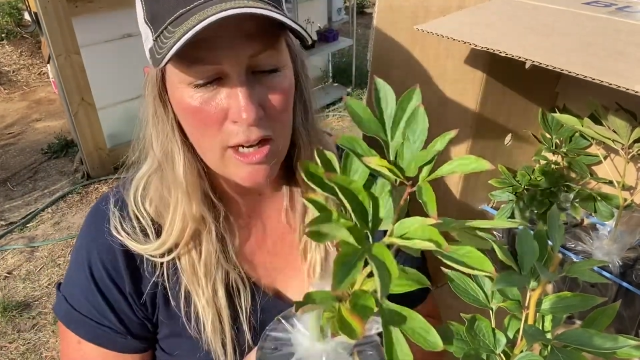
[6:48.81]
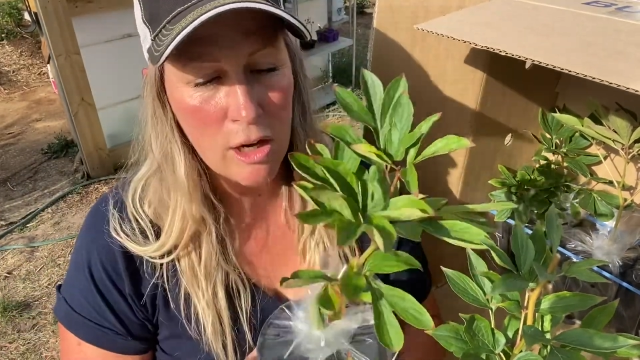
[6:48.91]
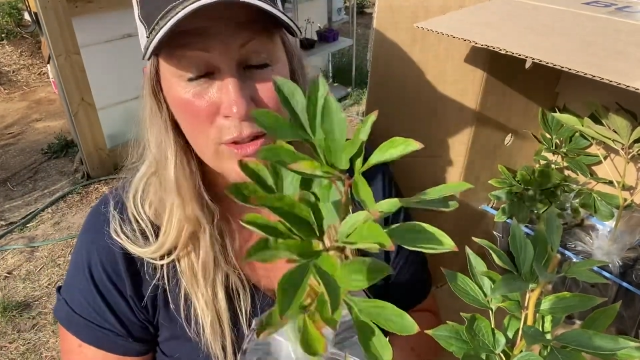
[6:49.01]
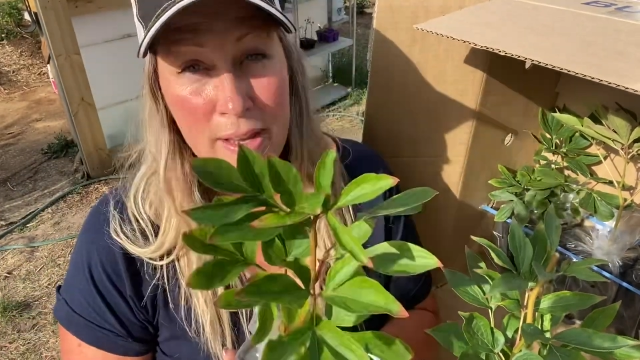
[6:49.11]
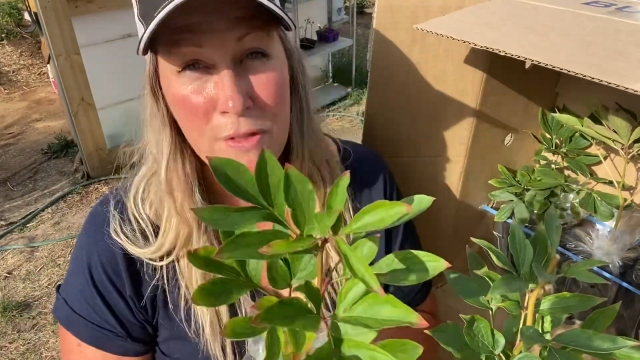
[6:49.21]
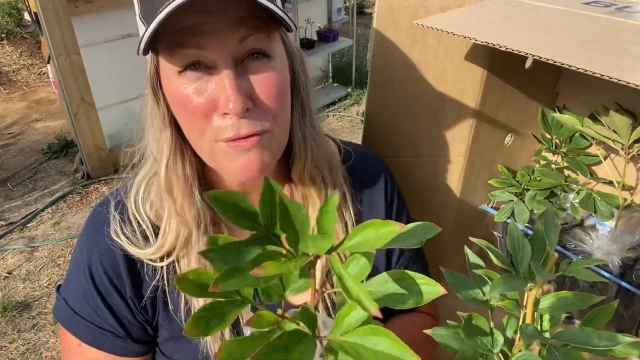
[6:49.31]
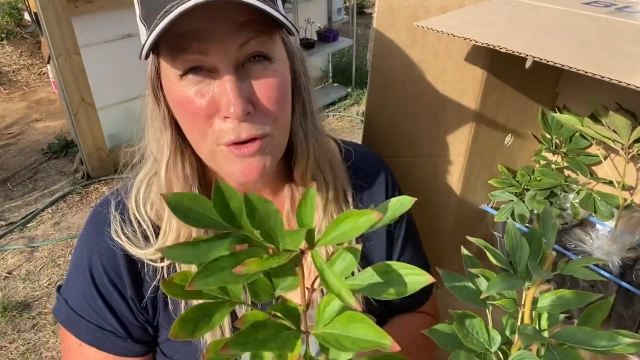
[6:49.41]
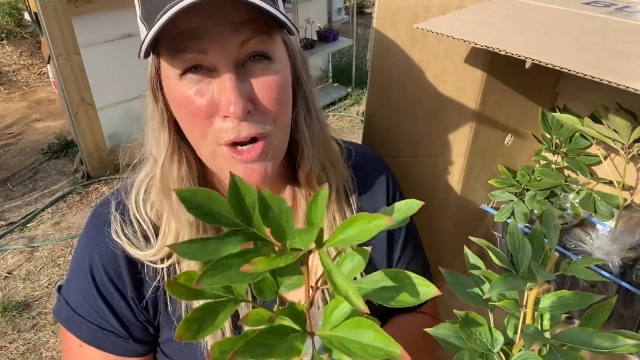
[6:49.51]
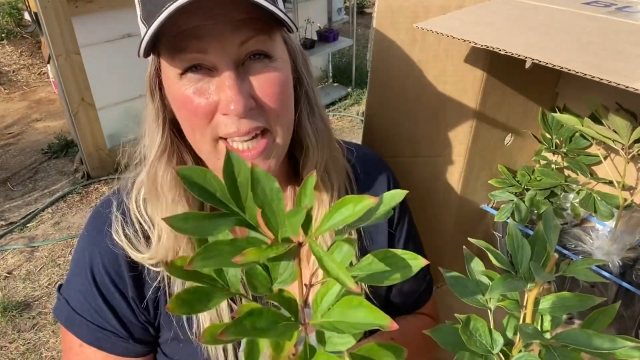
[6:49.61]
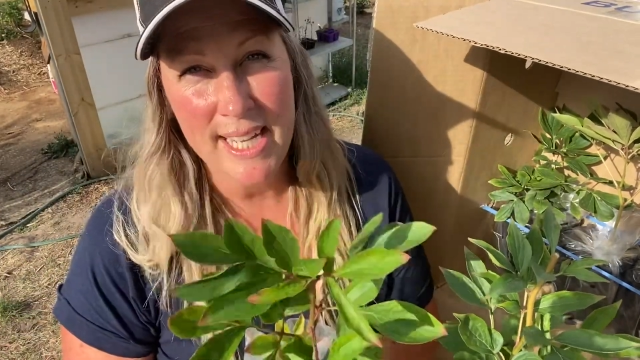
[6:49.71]
I'll leave the
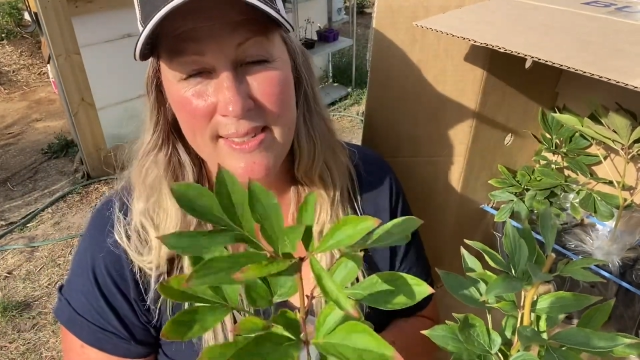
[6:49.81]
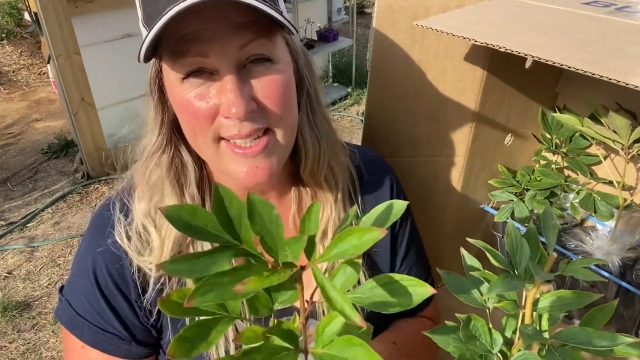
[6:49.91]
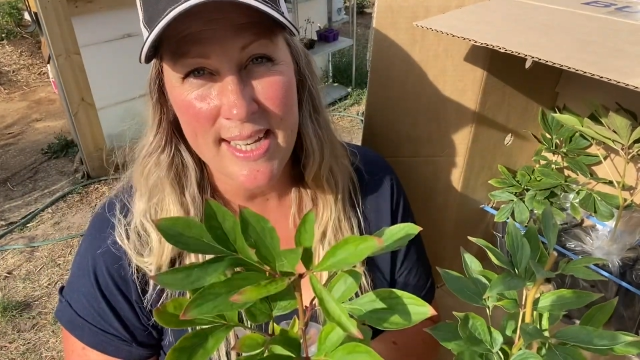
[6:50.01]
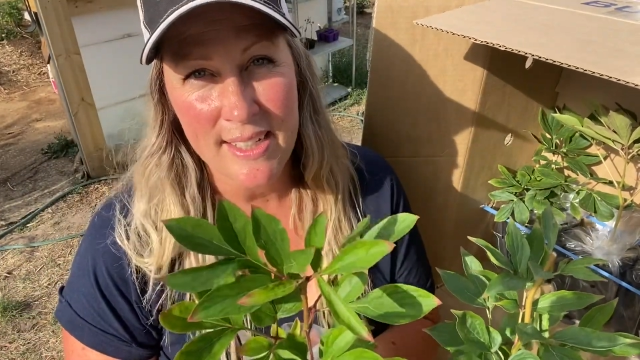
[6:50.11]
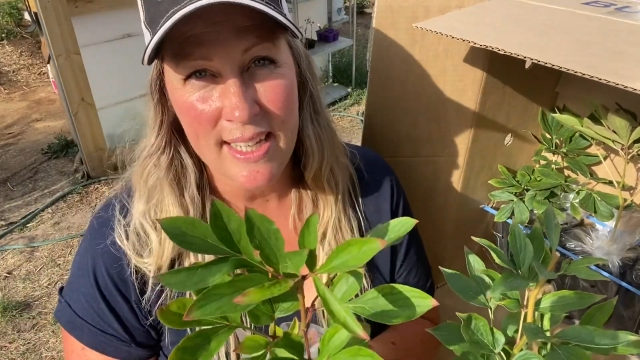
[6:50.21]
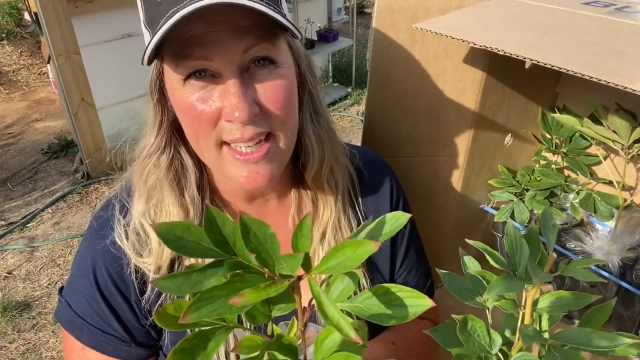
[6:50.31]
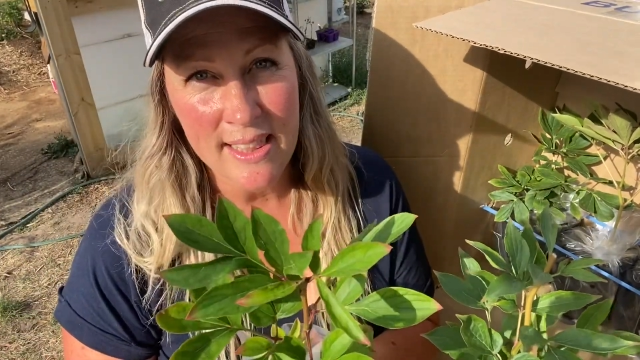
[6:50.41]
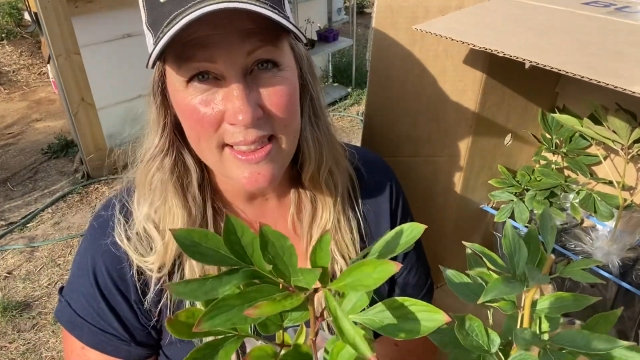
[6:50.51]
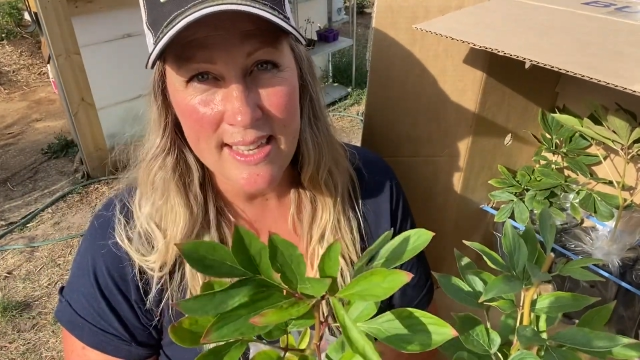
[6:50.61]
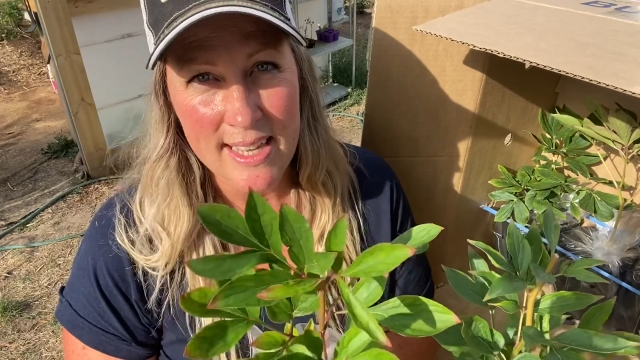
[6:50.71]
varieties down
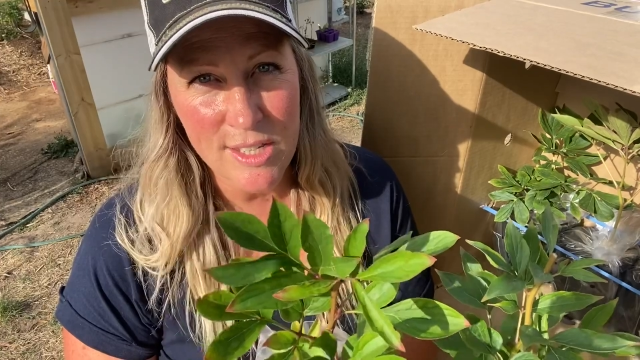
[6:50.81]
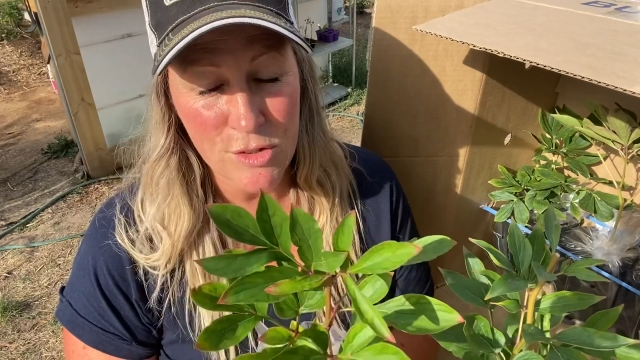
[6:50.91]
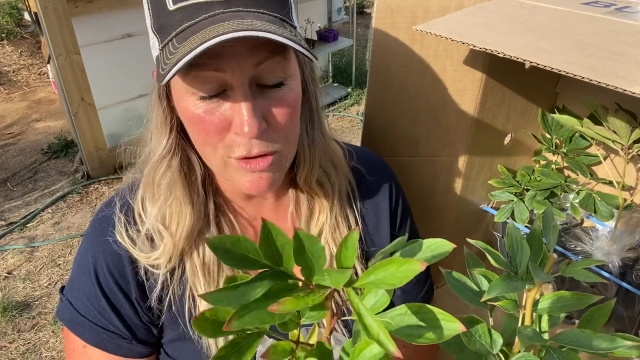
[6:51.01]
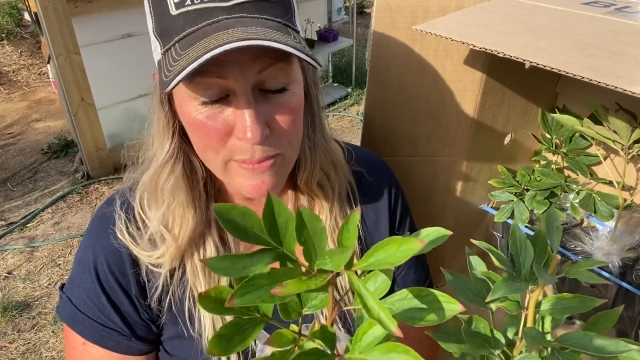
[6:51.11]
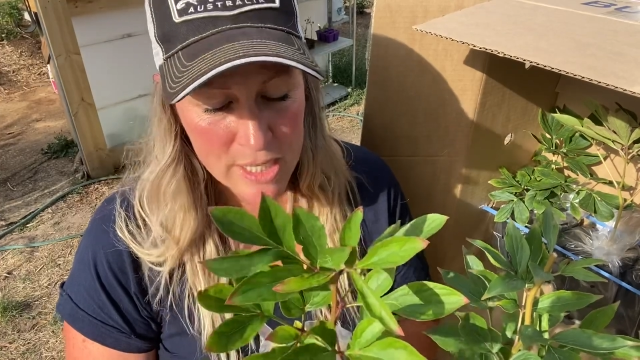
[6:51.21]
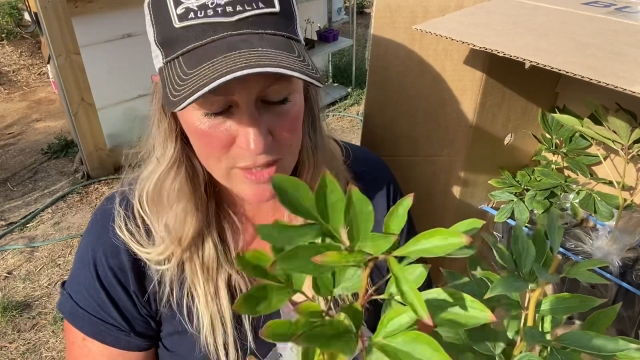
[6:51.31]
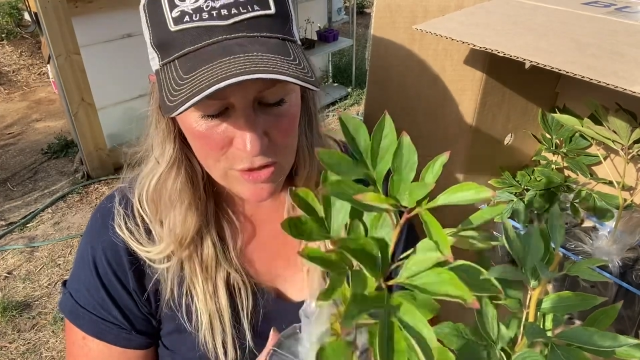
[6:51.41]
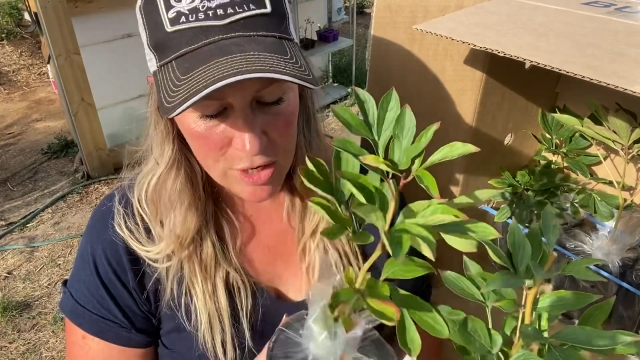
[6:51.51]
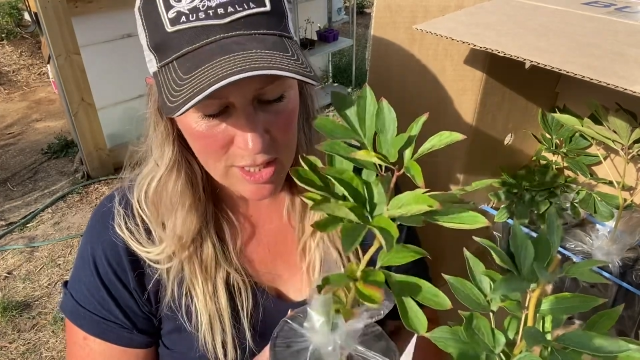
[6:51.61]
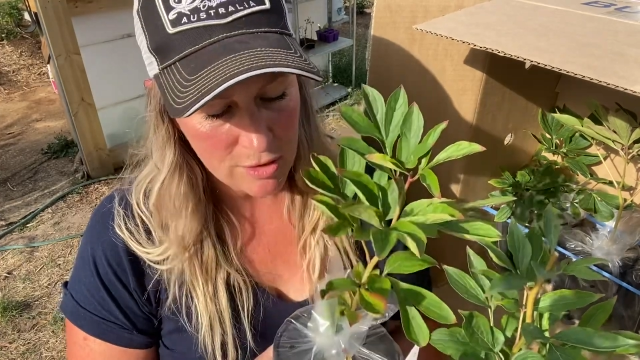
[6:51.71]
in the description
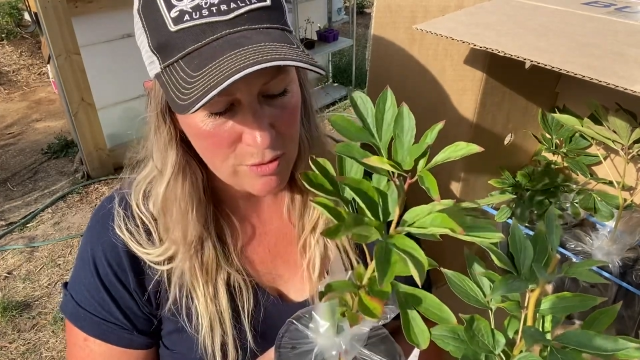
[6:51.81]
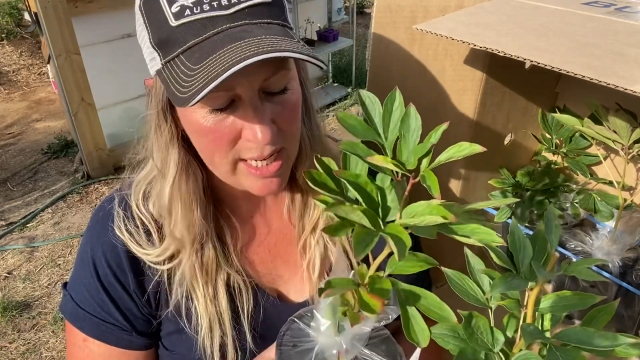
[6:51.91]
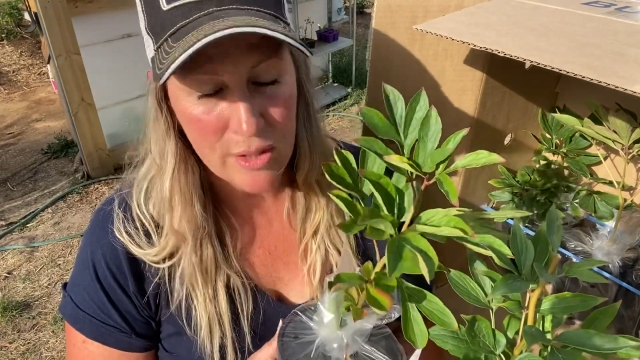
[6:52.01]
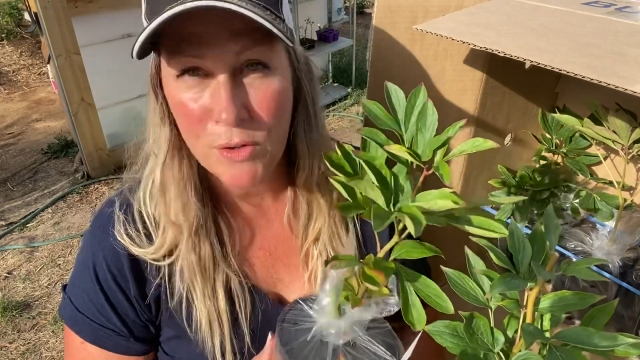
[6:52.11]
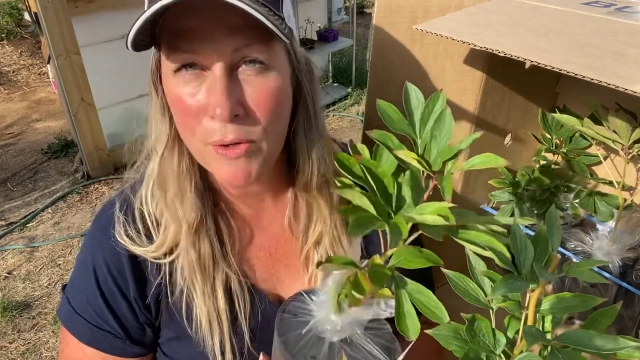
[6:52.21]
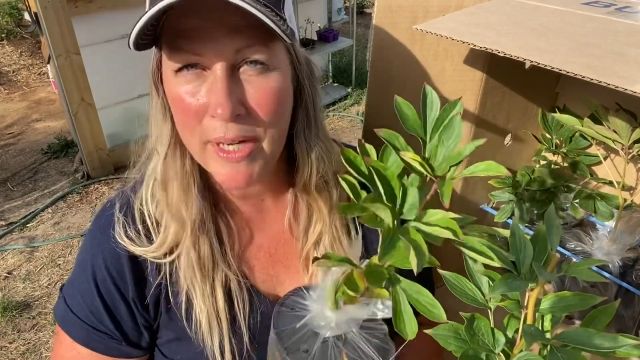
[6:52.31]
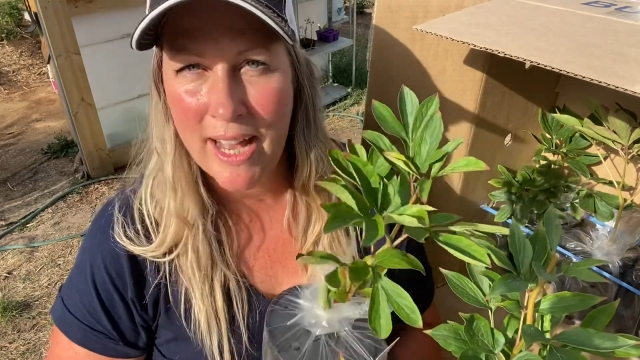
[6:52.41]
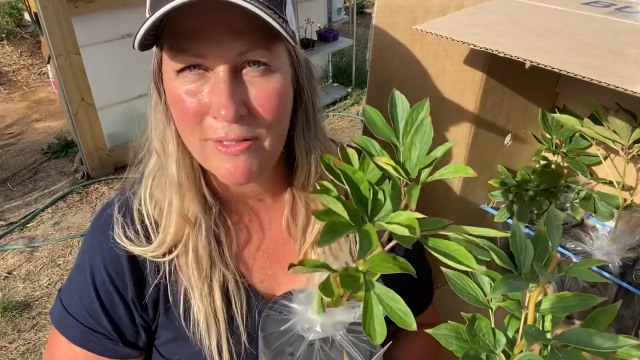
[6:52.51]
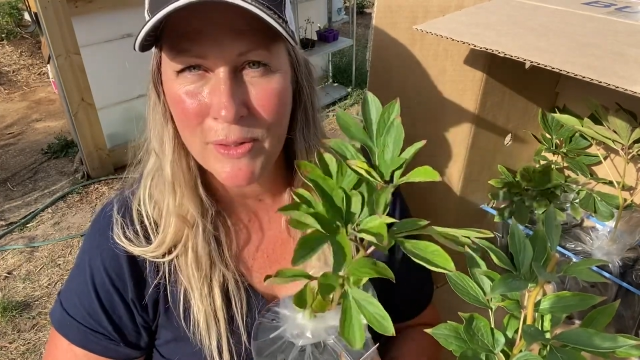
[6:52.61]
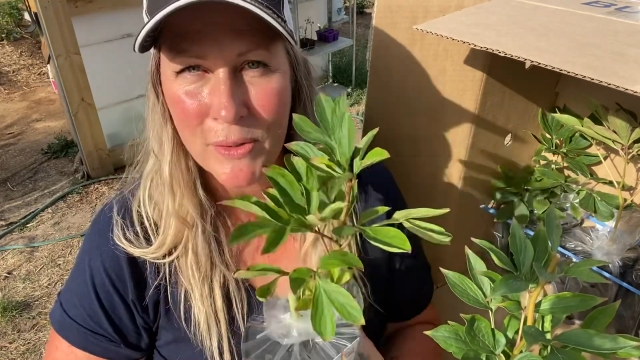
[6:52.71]
so you can read through and
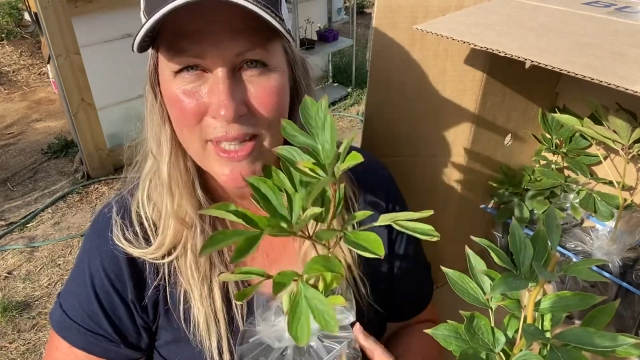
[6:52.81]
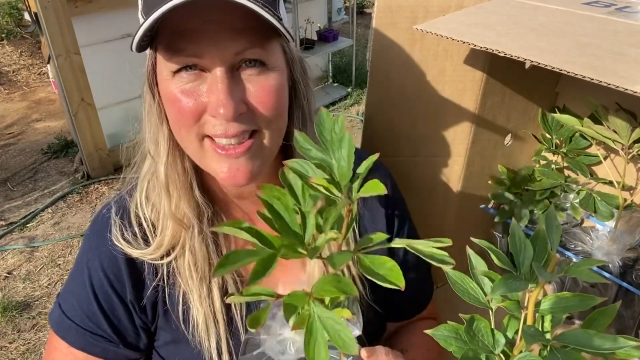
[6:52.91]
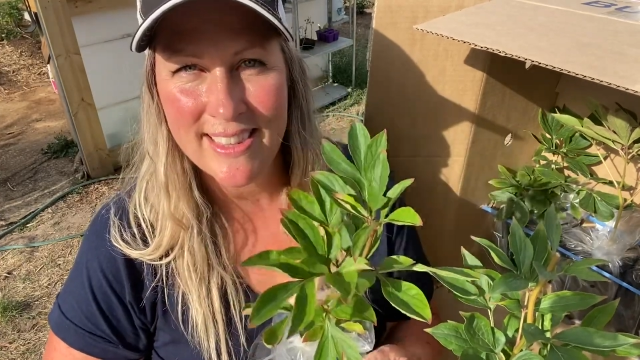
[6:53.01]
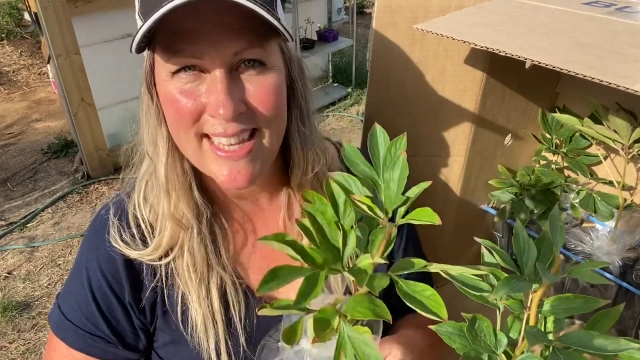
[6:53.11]
have a look at